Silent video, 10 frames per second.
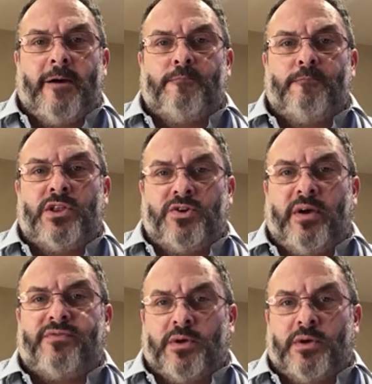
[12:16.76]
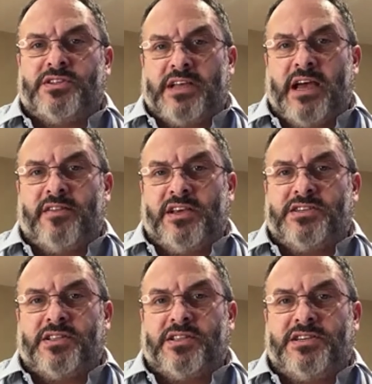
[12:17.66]
we do have to understand
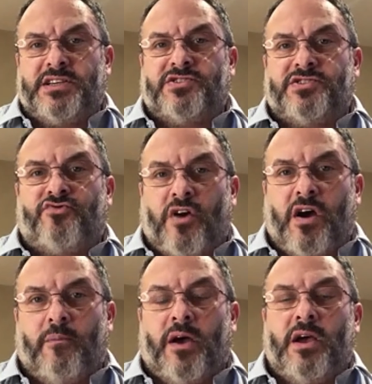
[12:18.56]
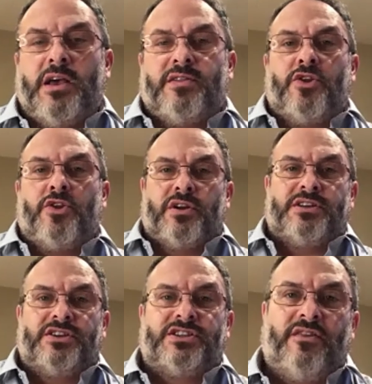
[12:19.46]
these things are drama. They're not
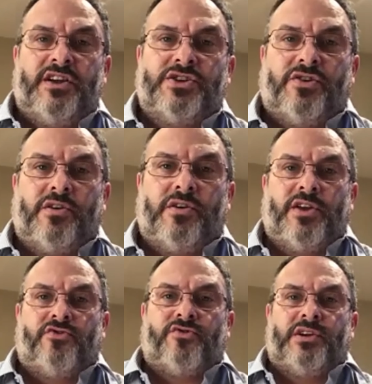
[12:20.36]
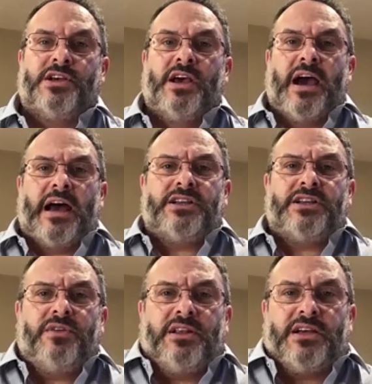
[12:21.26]
necessarily documentaries. And I don't
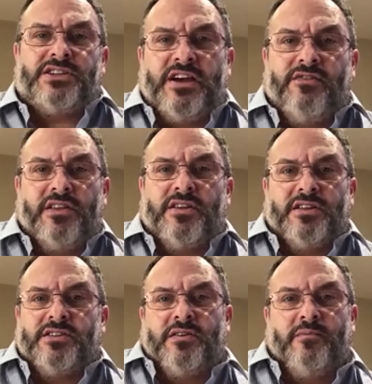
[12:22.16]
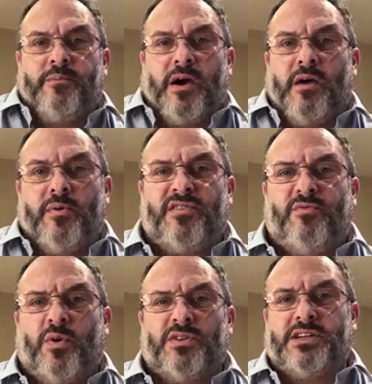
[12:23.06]
think necessarily that Barbara would have
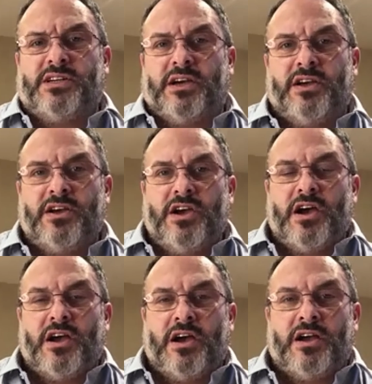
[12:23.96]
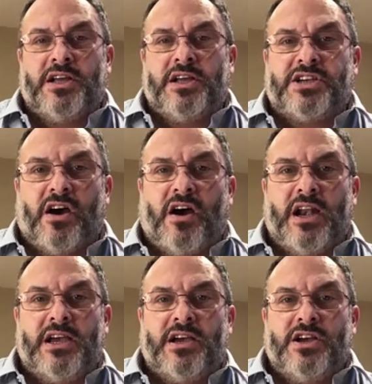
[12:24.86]
wanted an
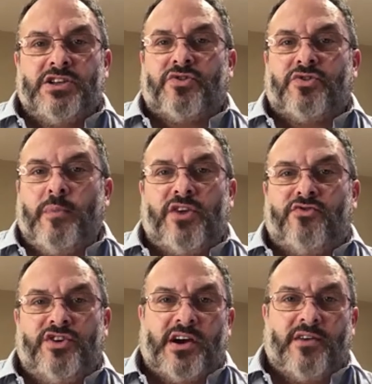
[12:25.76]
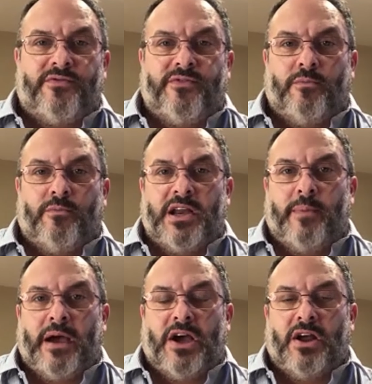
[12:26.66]
entirely documentary type film made
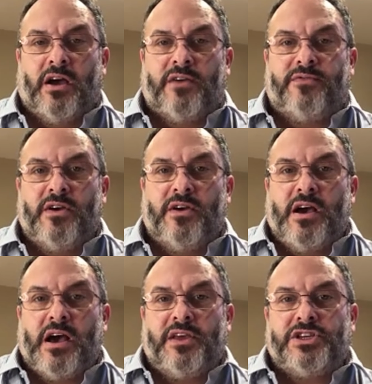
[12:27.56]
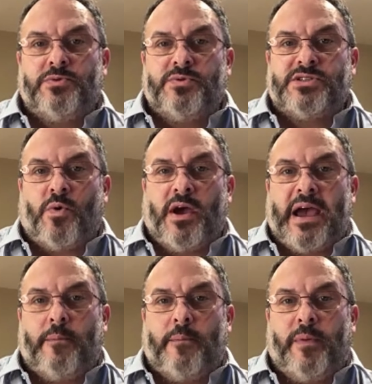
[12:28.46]
about her life. I think she was quite
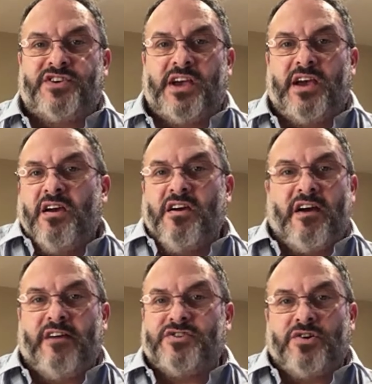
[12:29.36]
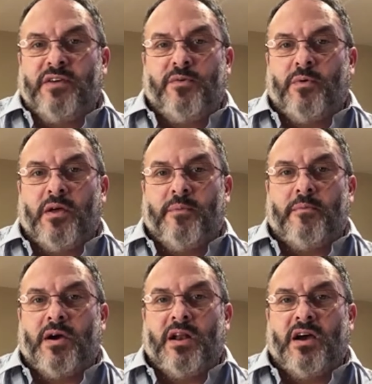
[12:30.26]
happy saying, I've told everyone about
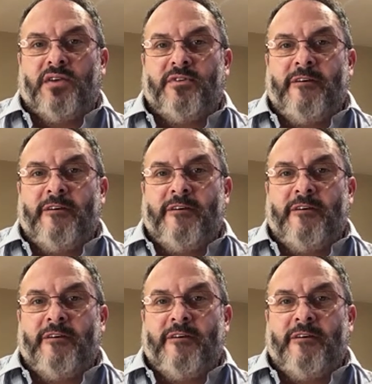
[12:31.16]
my life.